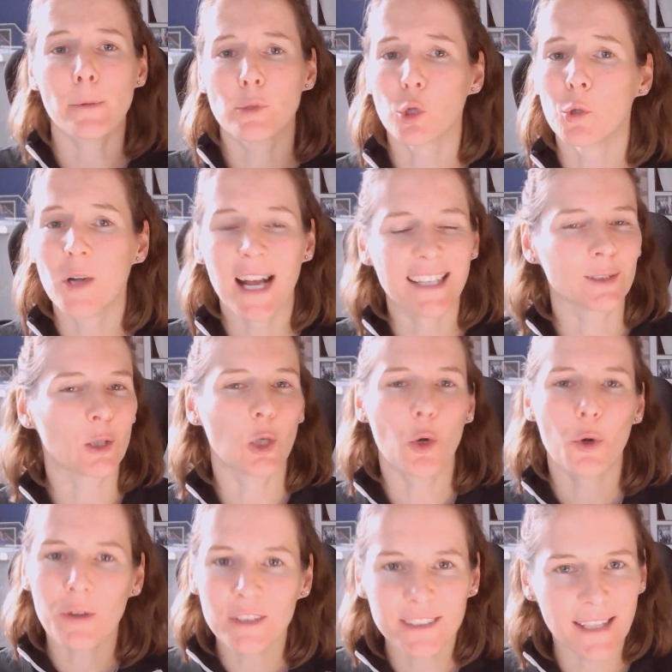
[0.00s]
Now, I'm sure as
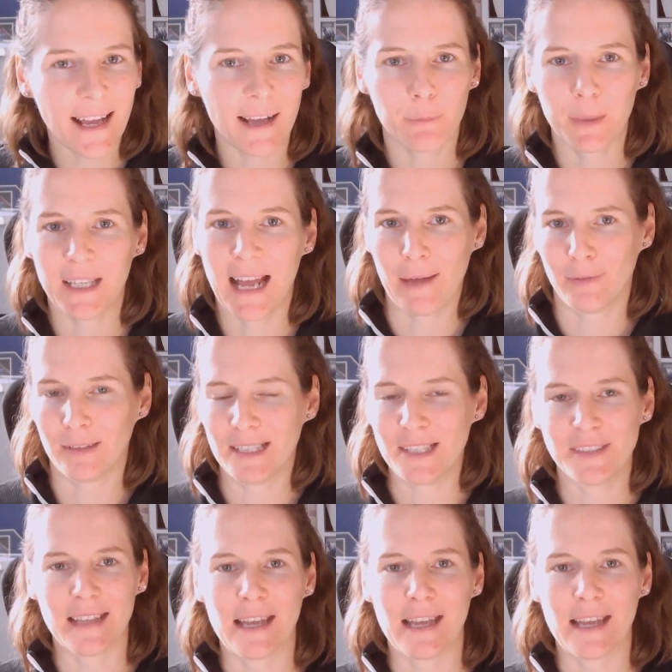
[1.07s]
long as there have been athletes,